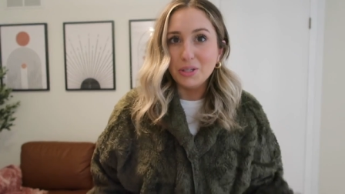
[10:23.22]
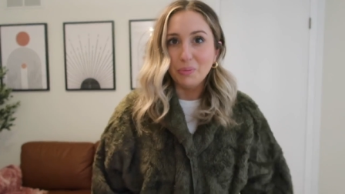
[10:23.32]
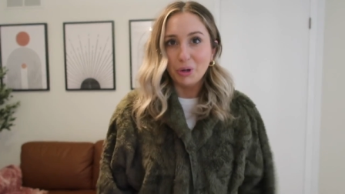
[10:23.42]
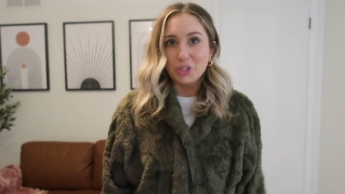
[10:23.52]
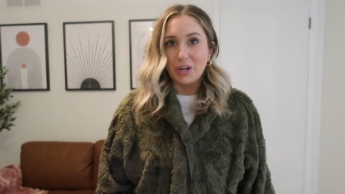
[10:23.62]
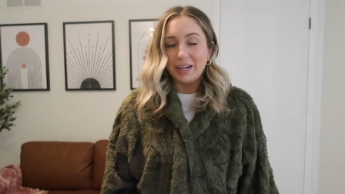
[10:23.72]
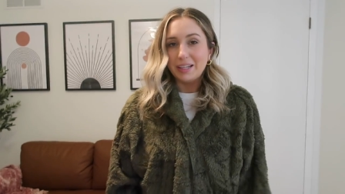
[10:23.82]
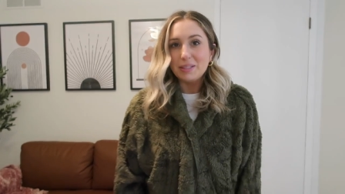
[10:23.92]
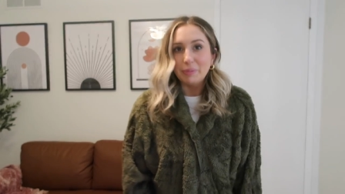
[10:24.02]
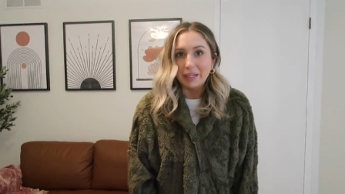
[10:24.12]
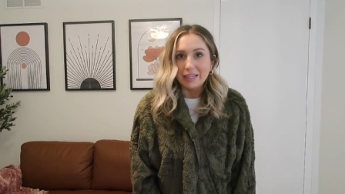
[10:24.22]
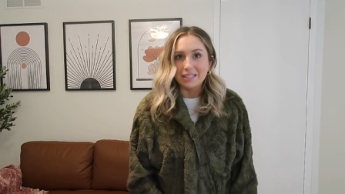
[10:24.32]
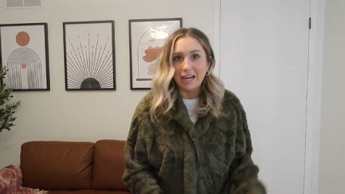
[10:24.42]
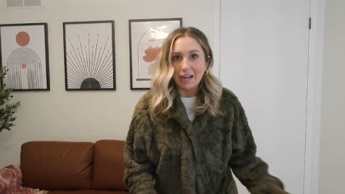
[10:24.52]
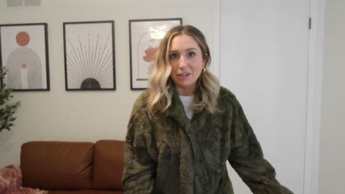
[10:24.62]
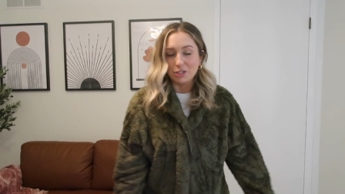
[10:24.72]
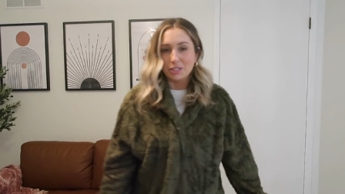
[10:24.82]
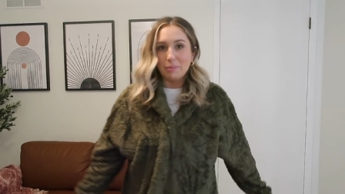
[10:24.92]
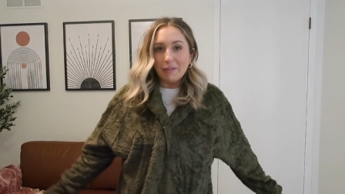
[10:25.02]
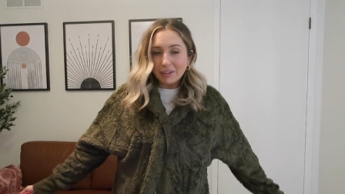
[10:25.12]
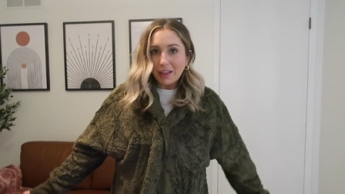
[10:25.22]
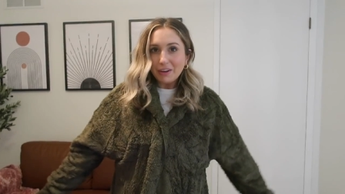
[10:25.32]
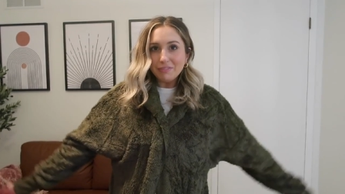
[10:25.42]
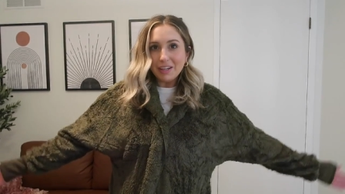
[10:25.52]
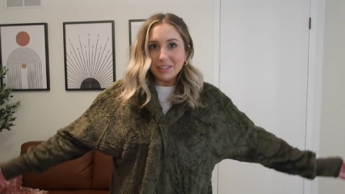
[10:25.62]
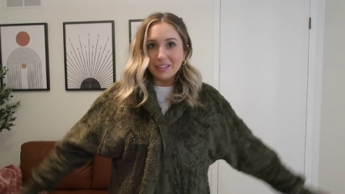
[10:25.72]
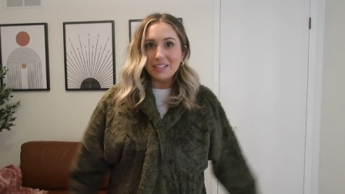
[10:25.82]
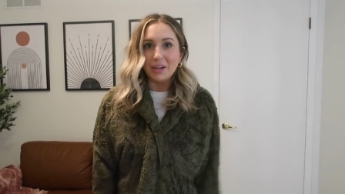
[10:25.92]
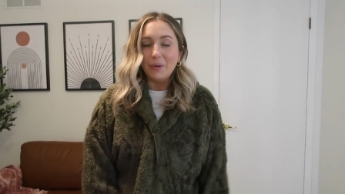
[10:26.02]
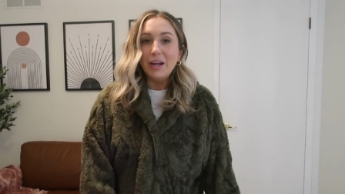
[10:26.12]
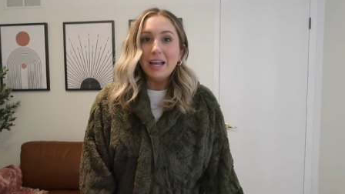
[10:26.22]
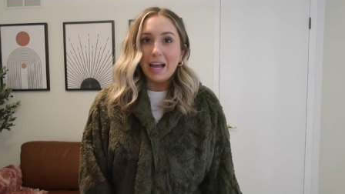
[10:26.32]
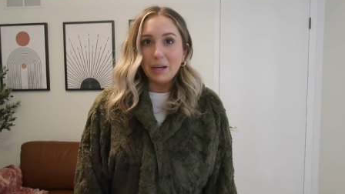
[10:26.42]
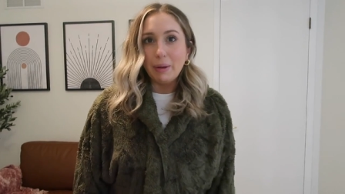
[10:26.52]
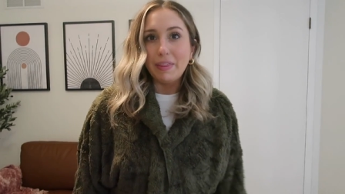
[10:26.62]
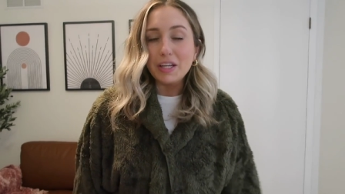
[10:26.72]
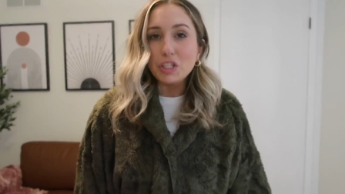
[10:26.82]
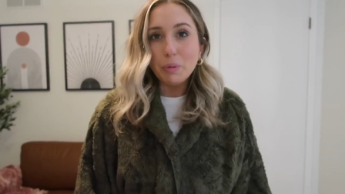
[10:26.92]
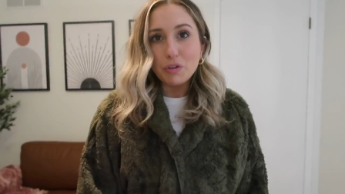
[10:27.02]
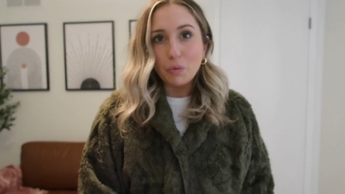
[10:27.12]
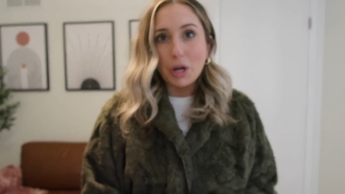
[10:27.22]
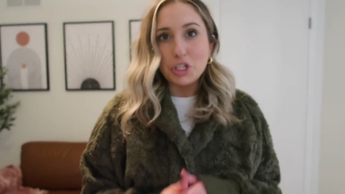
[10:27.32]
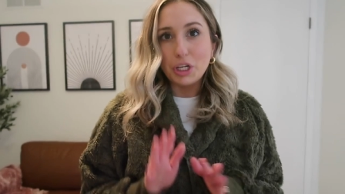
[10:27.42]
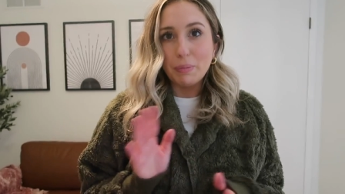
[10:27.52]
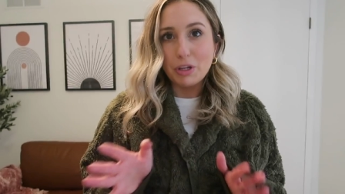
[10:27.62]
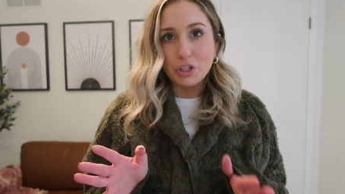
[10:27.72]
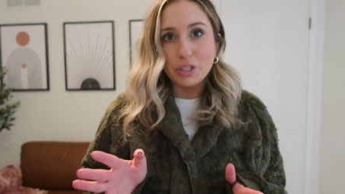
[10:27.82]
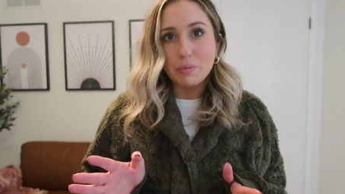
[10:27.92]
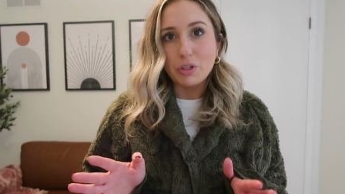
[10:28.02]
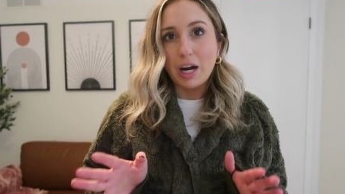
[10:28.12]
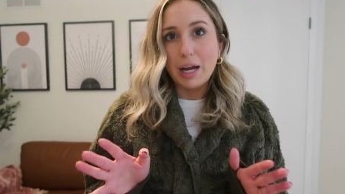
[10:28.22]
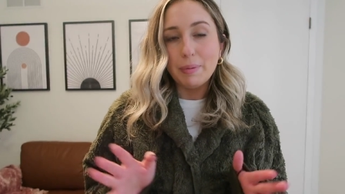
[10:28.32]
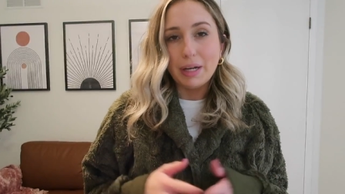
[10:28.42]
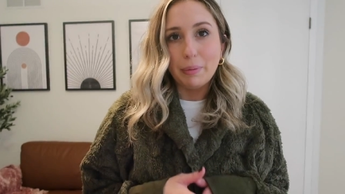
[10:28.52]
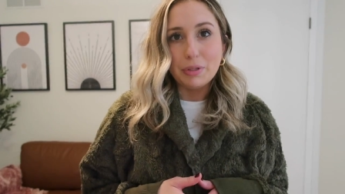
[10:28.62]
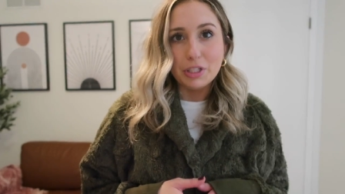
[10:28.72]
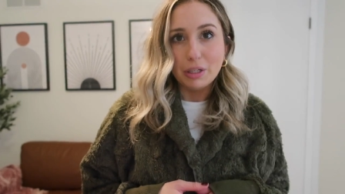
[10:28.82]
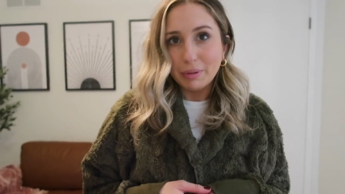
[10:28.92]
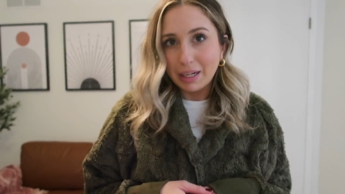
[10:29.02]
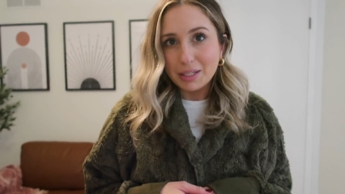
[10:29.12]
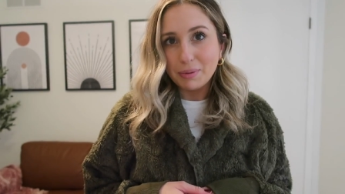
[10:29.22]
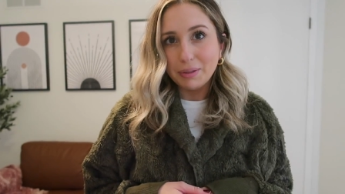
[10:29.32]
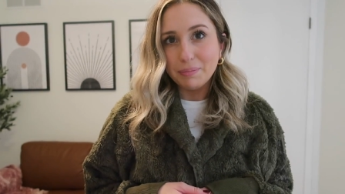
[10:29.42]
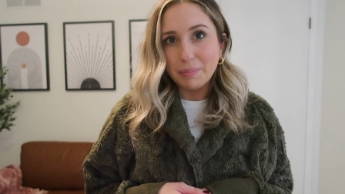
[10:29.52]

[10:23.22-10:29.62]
do more try-ons because I just am having a lot of fun. So anyway, thanks so much for watching. Make sure you subscribe and I will see you in my next one.